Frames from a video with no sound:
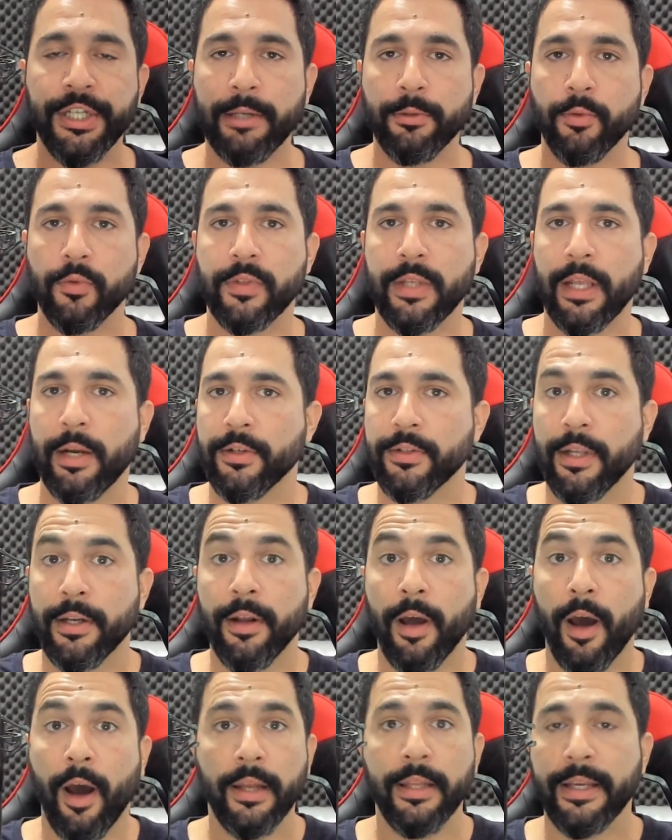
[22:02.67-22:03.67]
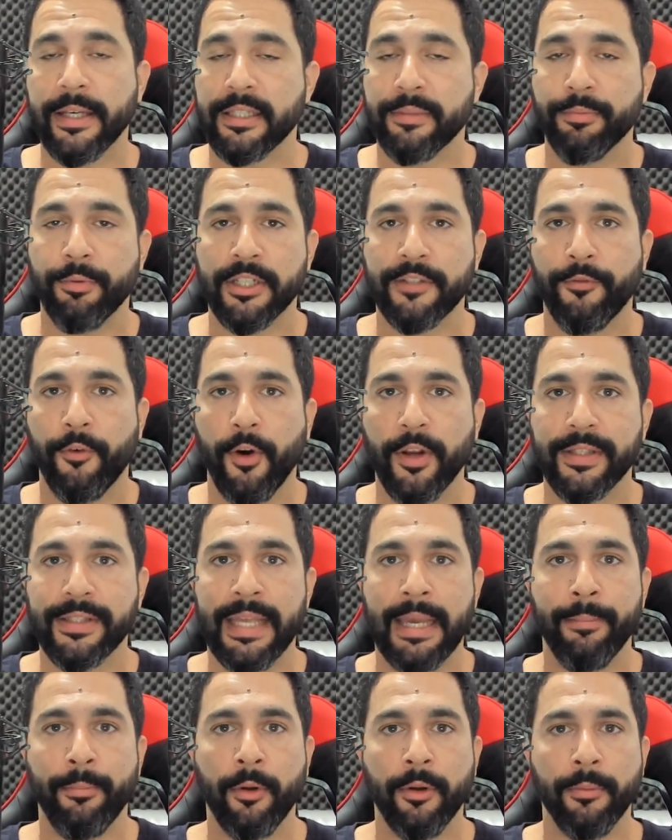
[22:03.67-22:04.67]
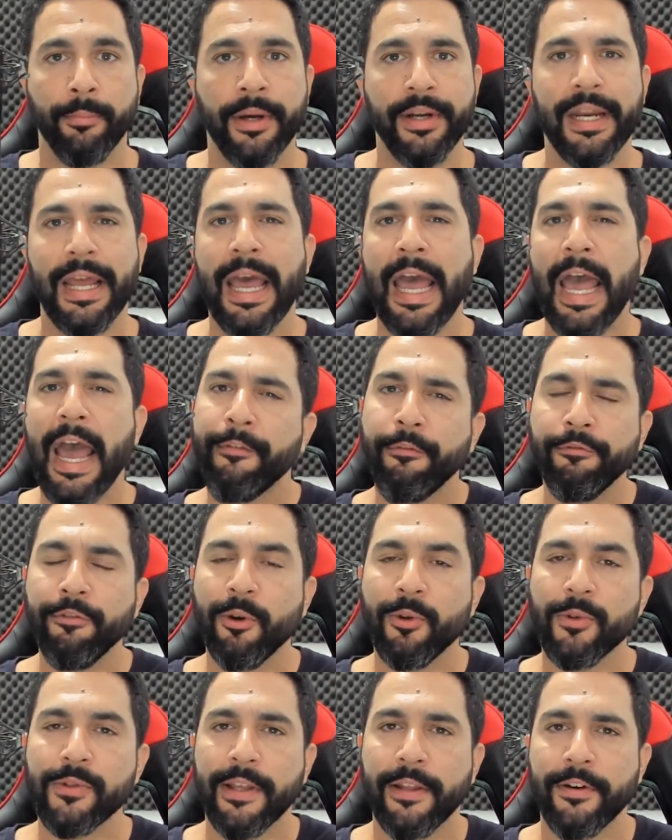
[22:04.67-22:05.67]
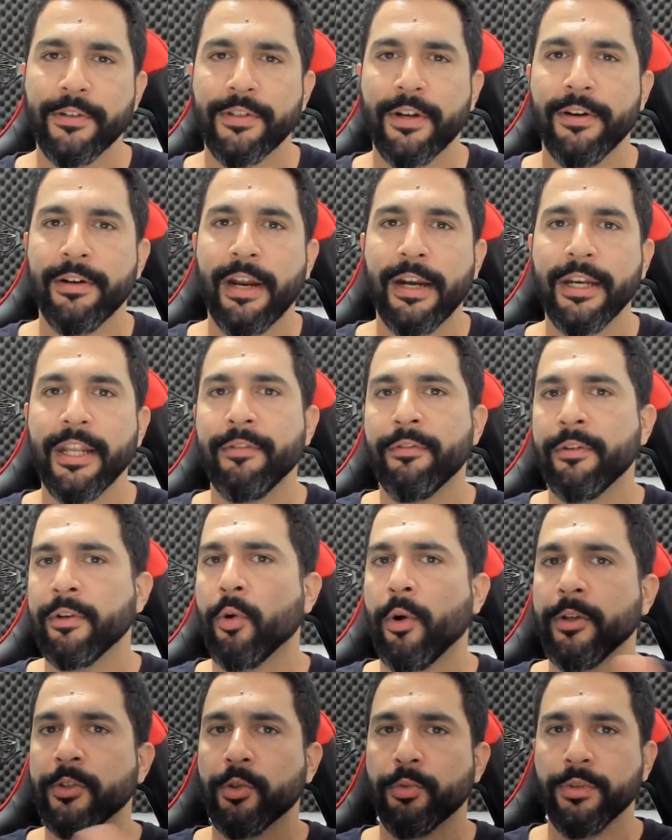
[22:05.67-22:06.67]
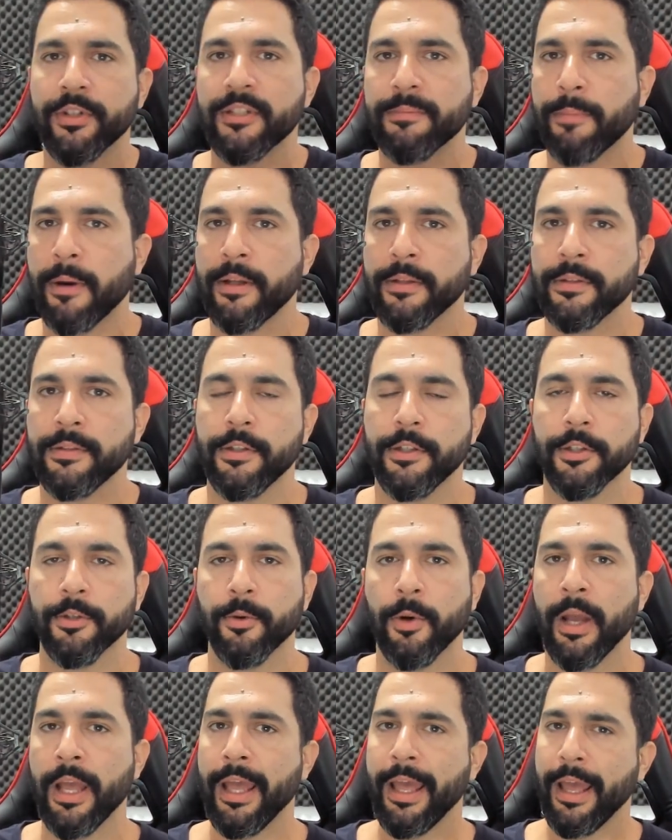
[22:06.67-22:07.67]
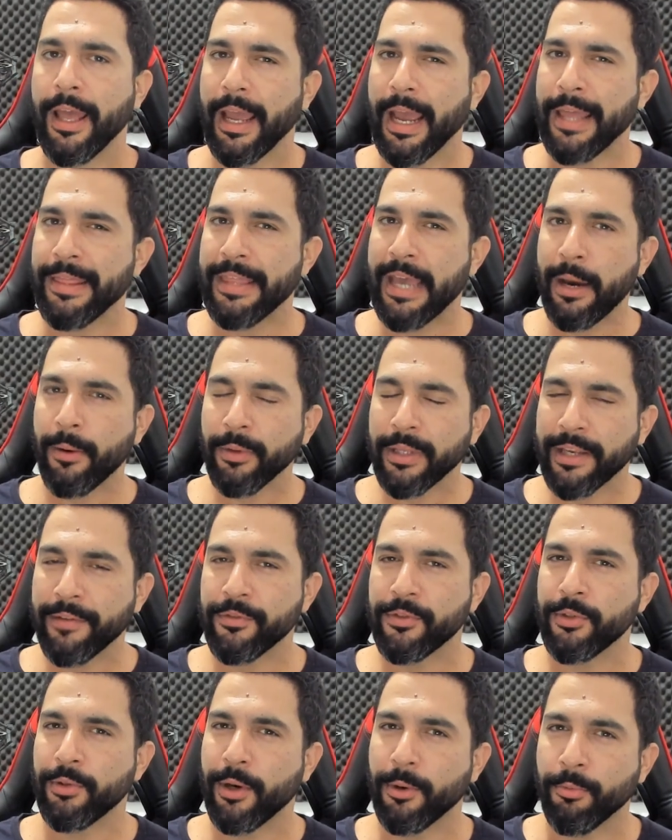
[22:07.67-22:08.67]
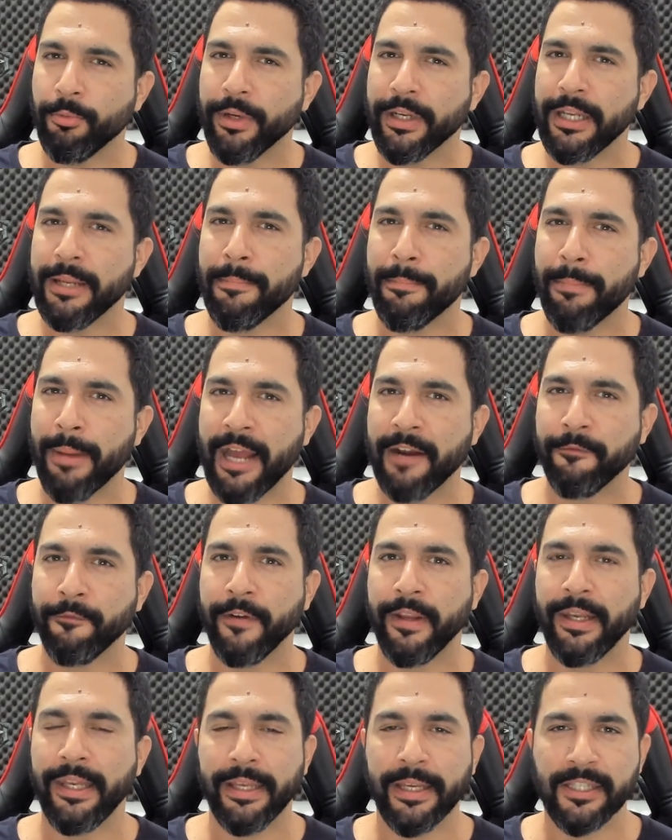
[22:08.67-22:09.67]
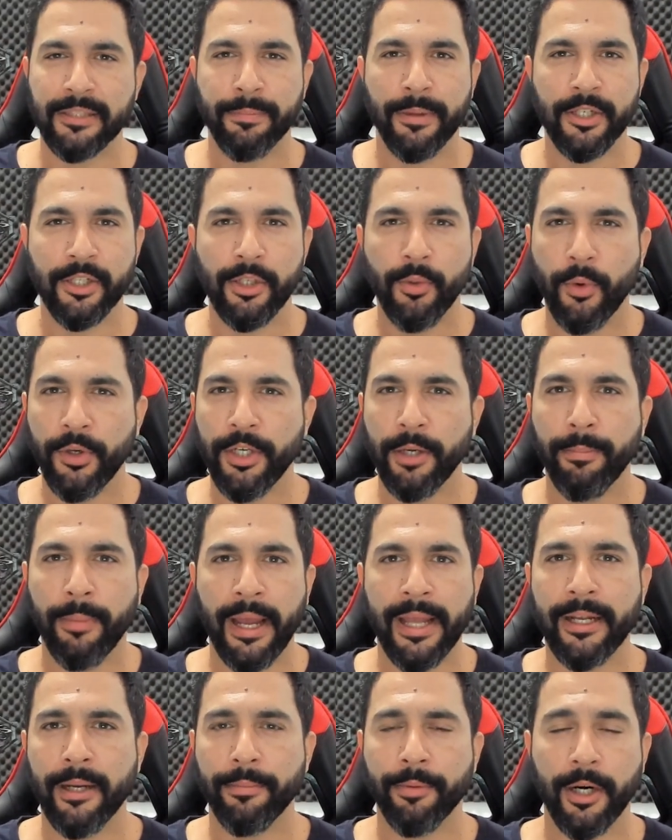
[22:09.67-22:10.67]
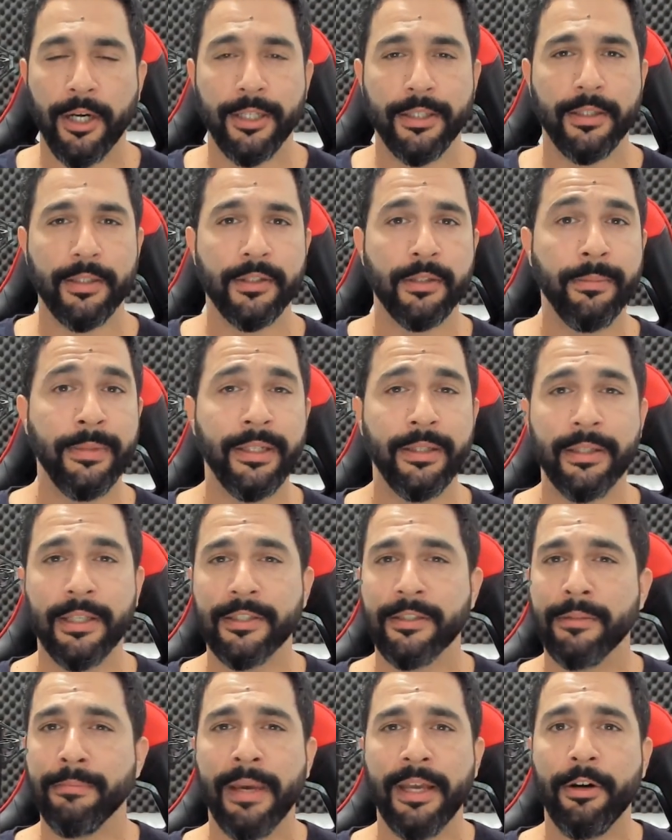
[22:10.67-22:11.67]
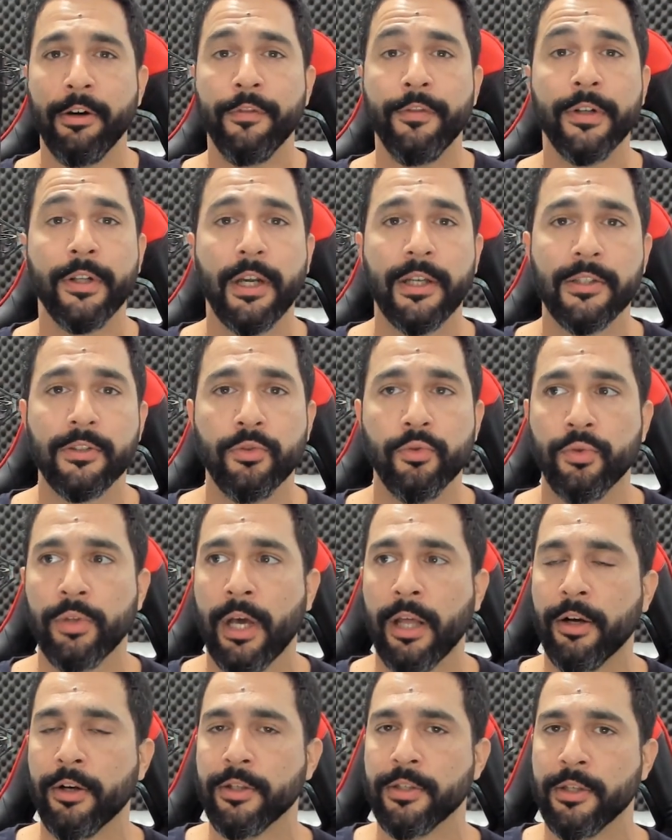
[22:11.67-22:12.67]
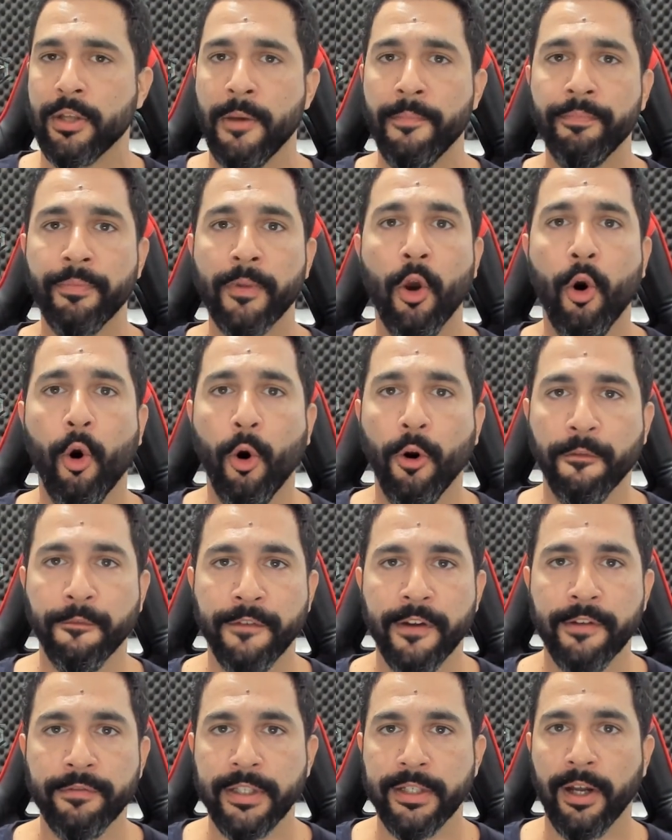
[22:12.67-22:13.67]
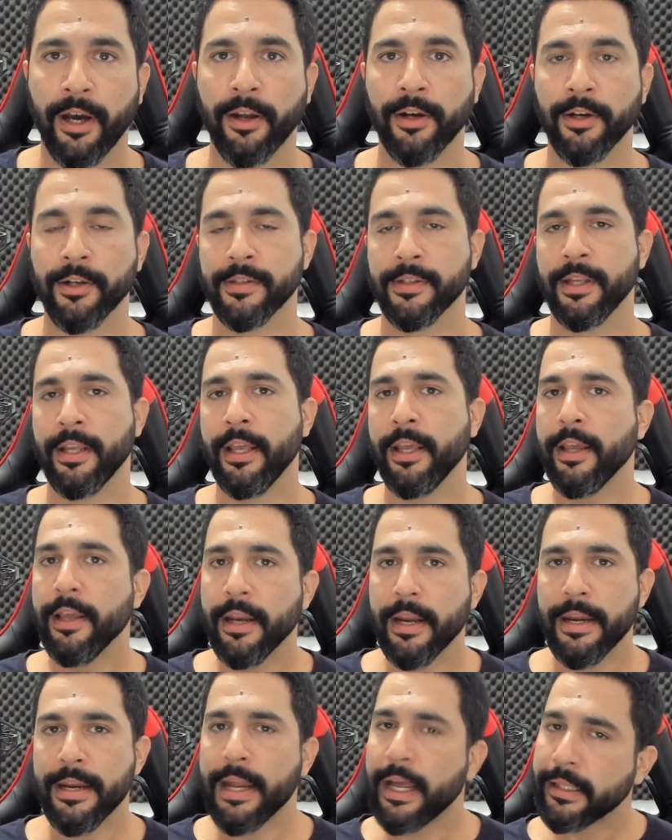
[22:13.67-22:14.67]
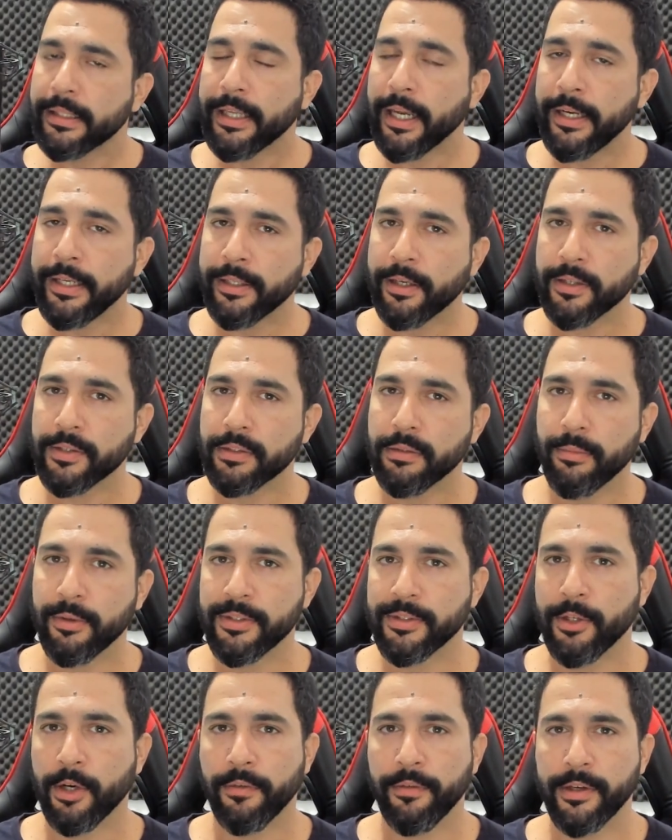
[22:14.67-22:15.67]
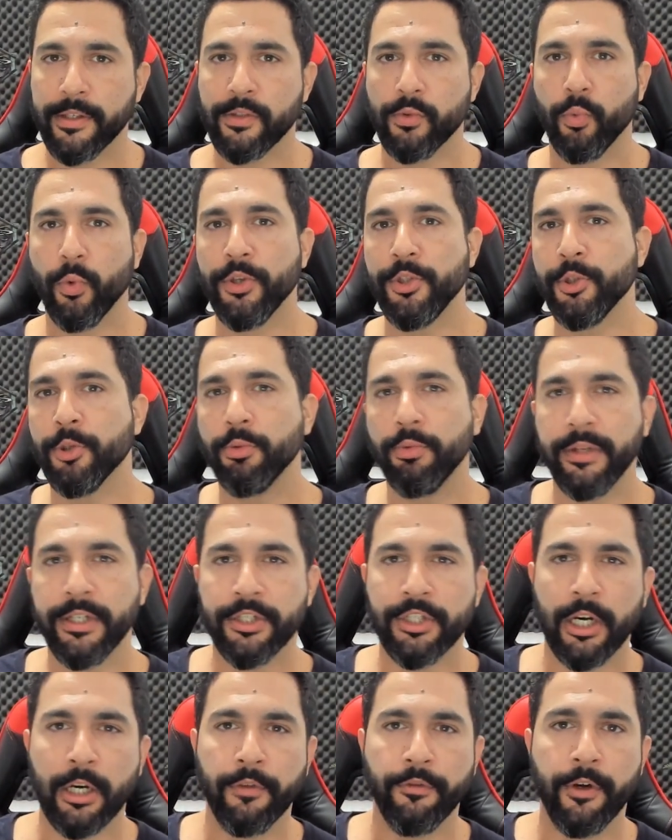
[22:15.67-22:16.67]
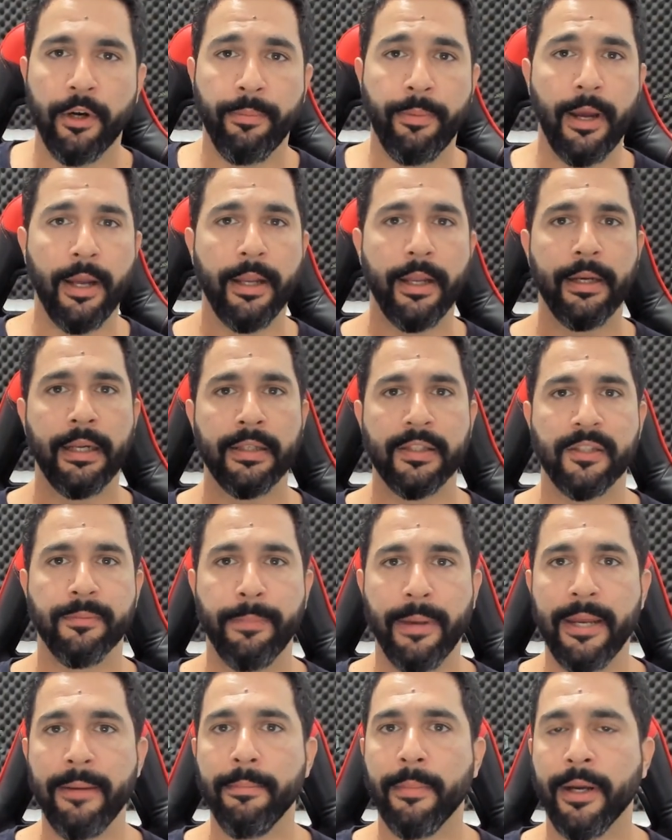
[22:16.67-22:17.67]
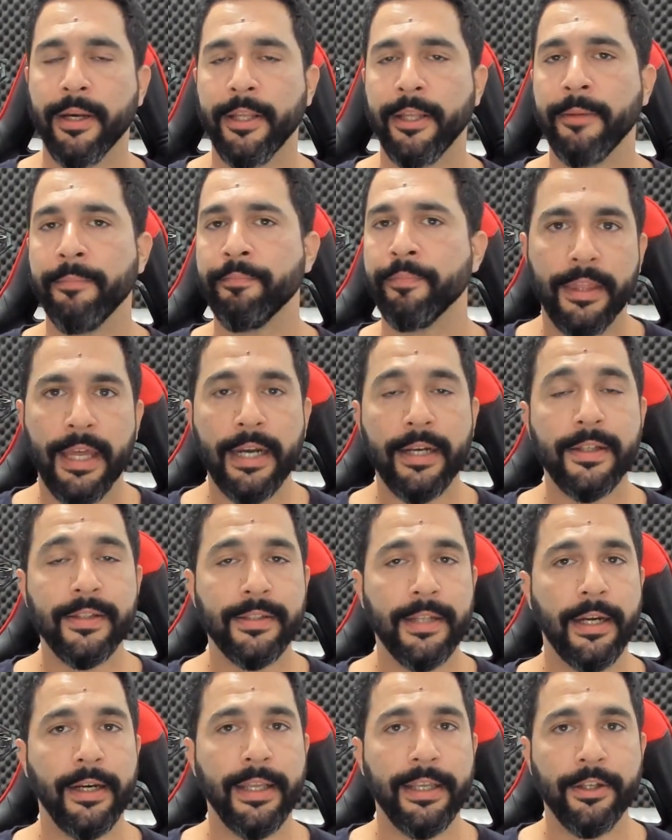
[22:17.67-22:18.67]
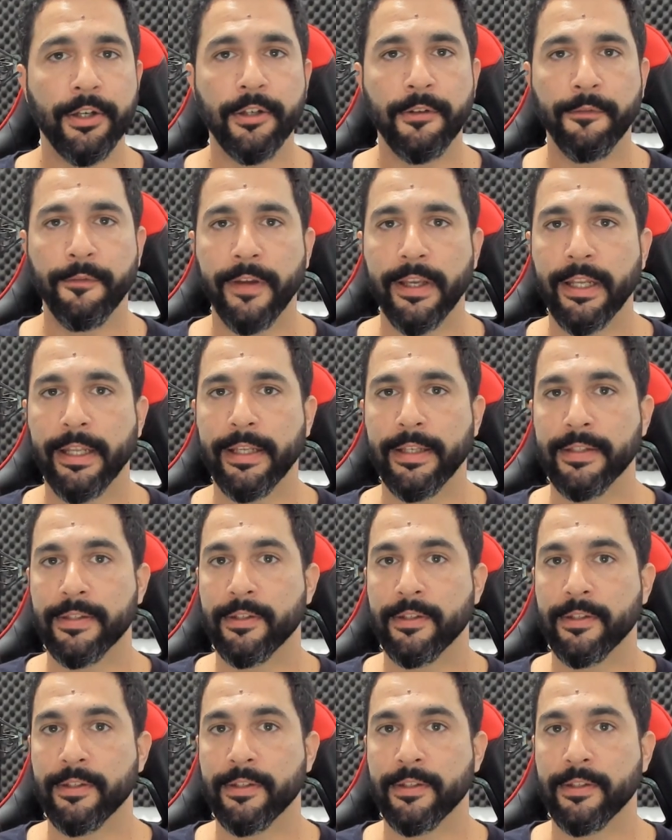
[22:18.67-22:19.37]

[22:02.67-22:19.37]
out to sellers on AliExpress, for example, but half of those sellers are not even going to respond to you. And that gives you a really bad feeling, especially when you're buying a product. Doesn't mean, doesn't matter if it costs two dollars or fifty dollars. Not getting customer service when you reach out of your pocket and spend money, that is not a good feeling.